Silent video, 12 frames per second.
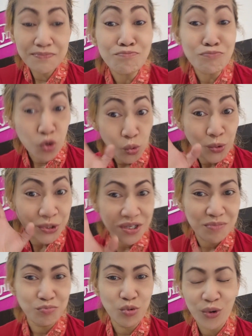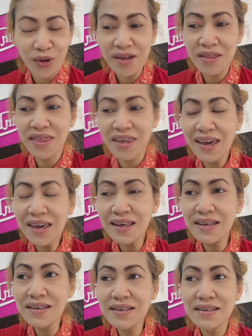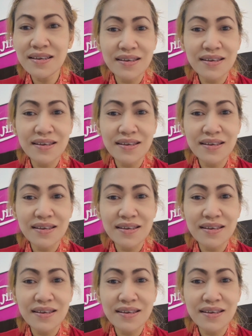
most important thing